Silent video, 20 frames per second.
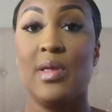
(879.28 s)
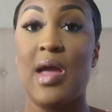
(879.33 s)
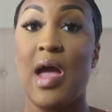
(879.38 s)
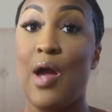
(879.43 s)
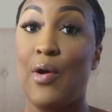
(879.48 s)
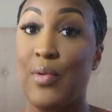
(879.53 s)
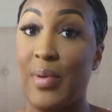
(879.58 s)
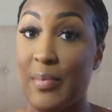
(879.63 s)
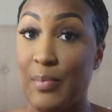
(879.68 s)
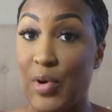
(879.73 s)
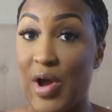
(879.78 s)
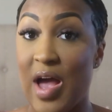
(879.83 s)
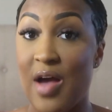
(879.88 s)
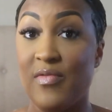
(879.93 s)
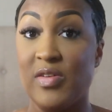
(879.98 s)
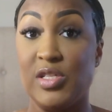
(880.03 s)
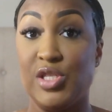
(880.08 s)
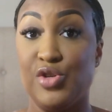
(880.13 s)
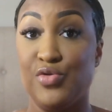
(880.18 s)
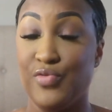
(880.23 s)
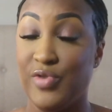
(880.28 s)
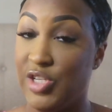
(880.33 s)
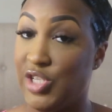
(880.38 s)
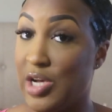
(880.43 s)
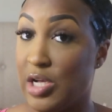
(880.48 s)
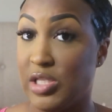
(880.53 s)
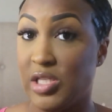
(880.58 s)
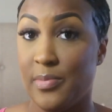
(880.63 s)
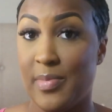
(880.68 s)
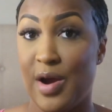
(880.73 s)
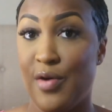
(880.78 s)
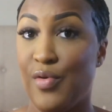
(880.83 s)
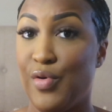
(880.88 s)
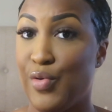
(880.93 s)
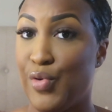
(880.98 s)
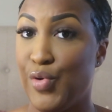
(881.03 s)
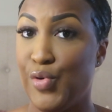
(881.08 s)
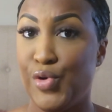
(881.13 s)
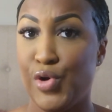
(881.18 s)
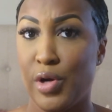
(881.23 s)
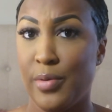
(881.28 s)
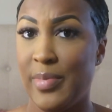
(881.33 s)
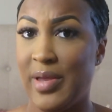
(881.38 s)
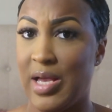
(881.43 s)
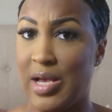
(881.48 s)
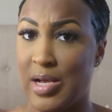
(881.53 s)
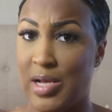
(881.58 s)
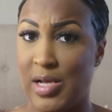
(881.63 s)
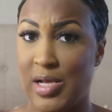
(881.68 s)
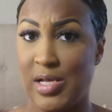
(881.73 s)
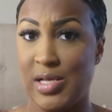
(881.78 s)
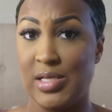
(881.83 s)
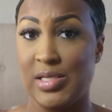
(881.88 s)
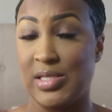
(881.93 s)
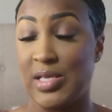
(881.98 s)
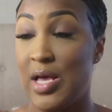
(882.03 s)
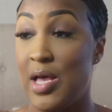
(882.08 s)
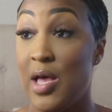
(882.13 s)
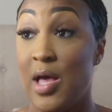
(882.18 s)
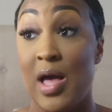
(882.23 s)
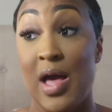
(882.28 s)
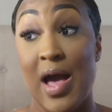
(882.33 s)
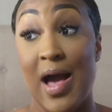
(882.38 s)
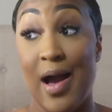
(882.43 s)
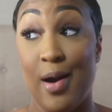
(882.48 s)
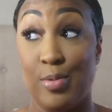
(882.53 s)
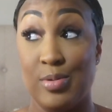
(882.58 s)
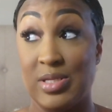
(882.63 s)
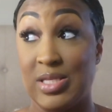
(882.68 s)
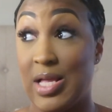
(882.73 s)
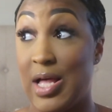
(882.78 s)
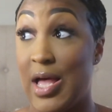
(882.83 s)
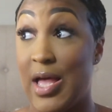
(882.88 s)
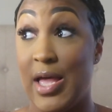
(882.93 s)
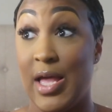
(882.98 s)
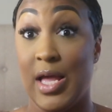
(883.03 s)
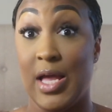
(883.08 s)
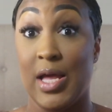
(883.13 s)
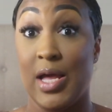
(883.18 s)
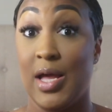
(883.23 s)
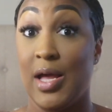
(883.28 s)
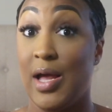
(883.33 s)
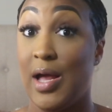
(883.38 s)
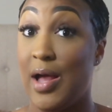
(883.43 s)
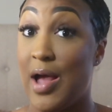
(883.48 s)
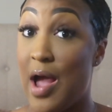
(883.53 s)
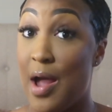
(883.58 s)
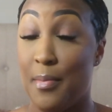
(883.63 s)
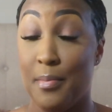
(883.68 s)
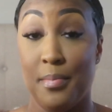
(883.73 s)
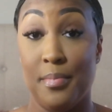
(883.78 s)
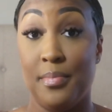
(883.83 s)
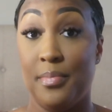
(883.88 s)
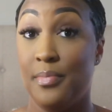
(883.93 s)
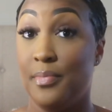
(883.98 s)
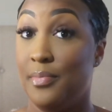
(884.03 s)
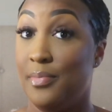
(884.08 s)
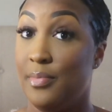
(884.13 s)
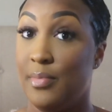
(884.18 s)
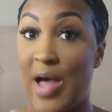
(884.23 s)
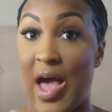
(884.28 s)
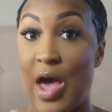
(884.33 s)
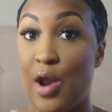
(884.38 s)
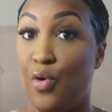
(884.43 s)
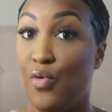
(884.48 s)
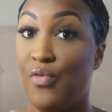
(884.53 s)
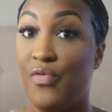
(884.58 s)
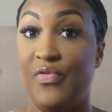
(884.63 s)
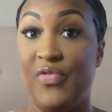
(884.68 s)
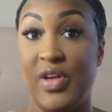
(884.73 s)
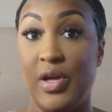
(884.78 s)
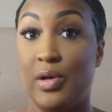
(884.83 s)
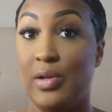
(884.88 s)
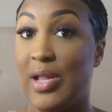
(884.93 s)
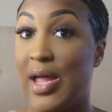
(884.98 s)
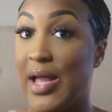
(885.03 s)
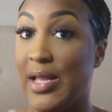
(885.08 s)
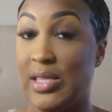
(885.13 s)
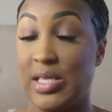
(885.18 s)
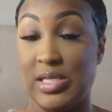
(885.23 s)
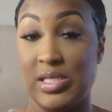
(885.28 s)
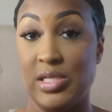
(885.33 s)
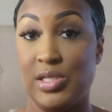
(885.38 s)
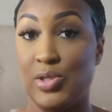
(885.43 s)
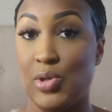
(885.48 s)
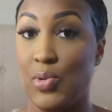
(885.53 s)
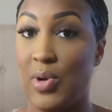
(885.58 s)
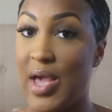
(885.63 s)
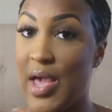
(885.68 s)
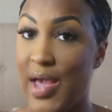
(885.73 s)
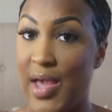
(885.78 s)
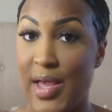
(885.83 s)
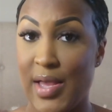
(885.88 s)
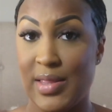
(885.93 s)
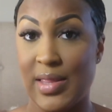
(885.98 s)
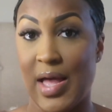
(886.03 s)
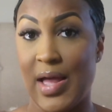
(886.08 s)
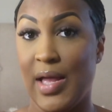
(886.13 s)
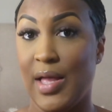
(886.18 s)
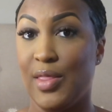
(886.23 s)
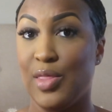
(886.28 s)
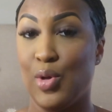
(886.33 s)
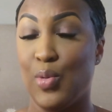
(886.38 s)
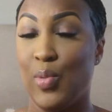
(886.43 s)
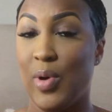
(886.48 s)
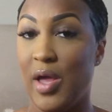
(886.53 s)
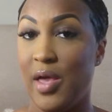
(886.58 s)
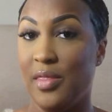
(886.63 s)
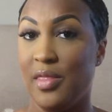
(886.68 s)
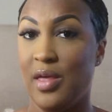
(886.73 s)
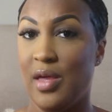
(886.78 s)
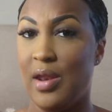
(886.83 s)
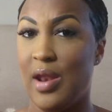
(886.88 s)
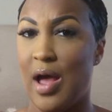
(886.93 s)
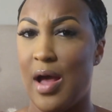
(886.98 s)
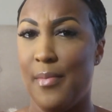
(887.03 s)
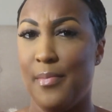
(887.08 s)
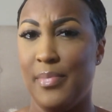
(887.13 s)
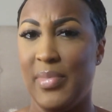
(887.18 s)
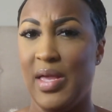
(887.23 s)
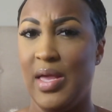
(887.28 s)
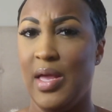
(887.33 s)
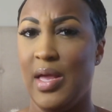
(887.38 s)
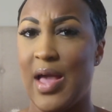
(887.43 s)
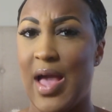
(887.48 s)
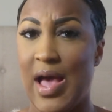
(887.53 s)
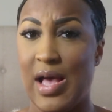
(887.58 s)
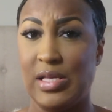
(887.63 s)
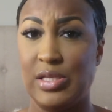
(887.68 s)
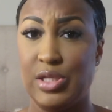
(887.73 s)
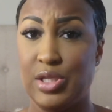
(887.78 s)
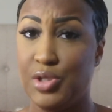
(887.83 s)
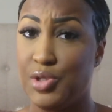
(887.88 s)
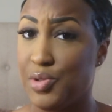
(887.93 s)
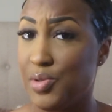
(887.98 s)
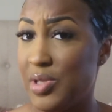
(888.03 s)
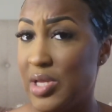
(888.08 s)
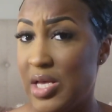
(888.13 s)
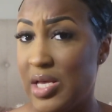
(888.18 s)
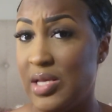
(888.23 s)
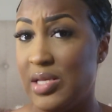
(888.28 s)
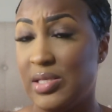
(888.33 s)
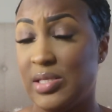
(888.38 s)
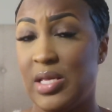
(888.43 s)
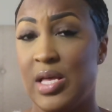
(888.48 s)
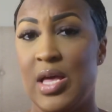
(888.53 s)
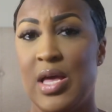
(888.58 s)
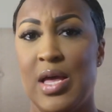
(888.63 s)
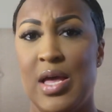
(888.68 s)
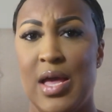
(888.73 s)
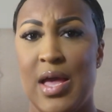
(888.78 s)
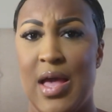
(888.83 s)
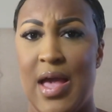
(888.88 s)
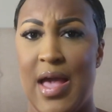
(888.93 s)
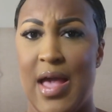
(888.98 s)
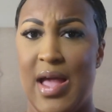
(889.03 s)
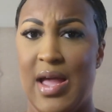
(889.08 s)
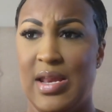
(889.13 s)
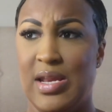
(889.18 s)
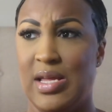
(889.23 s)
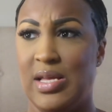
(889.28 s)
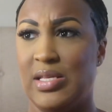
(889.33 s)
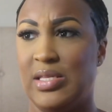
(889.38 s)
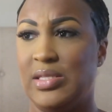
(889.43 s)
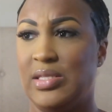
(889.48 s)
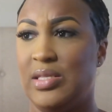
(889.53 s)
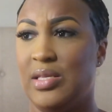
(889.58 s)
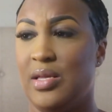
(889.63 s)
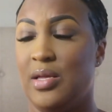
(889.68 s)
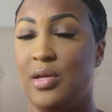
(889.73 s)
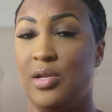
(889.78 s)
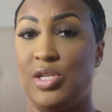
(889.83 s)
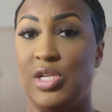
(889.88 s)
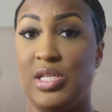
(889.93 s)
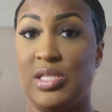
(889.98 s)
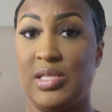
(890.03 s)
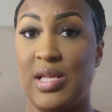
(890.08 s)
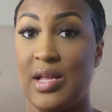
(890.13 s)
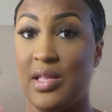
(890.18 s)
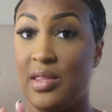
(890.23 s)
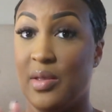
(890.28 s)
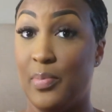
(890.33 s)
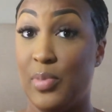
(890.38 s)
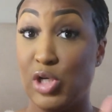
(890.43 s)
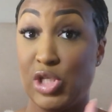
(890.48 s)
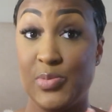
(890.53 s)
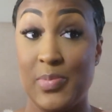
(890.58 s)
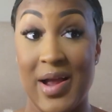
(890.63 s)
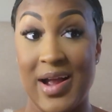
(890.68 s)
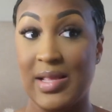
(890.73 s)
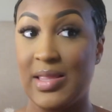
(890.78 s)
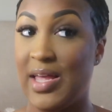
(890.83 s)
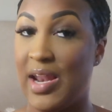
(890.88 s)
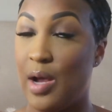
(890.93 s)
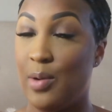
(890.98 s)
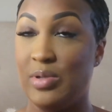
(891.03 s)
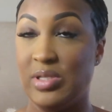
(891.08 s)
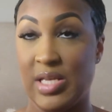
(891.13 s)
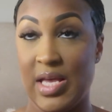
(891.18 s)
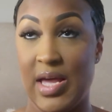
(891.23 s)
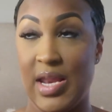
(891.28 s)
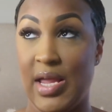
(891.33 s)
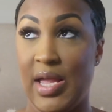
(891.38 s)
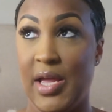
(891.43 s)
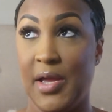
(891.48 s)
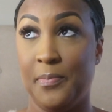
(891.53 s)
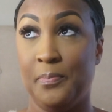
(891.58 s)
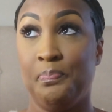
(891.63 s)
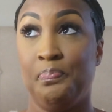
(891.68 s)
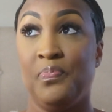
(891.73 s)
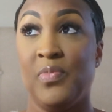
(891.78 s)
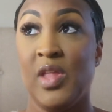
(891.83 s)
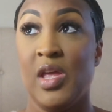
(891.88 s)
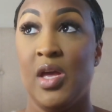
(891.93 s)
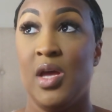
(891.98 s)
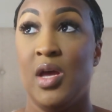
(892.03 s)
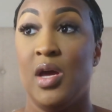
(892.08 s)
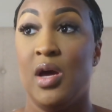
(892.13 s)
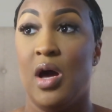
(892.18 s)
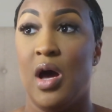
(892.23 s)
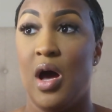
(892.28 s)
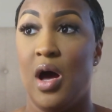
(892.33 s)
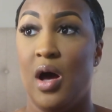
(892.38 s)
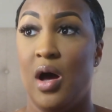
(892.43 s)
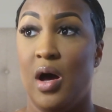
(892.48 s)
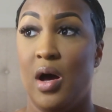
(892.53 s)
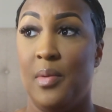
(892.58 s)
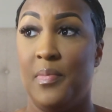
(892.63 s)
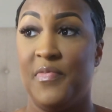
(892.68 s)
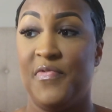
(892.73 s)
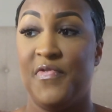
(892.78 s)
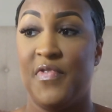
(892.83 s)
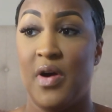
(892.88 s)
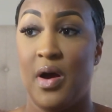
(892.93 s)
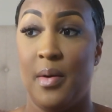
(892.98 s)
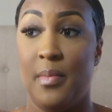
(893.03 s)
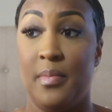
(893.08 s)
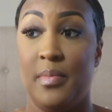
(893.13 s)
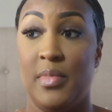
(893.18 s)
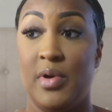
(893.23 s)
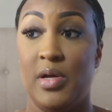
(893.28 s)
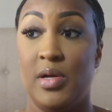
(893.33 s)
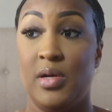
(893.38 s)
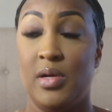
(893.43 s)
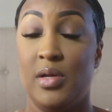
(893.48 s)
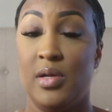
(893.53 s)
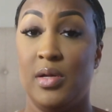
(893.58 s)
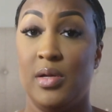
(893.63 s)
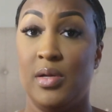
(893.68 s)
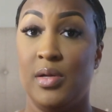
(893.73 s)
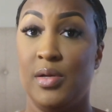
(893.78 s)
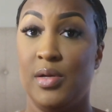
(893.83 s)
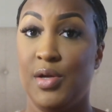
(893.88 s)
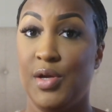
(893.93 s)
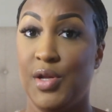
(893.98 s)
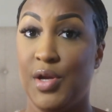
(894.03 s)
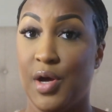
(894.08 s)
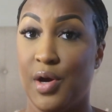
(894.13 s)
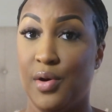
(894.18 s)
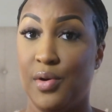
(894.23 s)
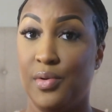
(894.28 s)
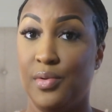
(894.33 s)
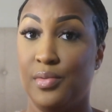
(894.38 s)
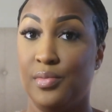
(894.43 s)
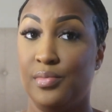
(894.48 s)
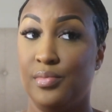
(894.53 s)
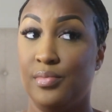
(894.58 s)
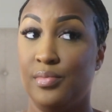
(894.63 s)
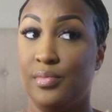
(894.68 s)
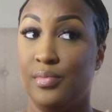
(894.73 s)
I remember having to reach out to my recruiter because I was like, I'm, I don't feel like this is okay. Like the way that I'm being asked to do this. And it's just like the pushback that I was getting um, from, you know,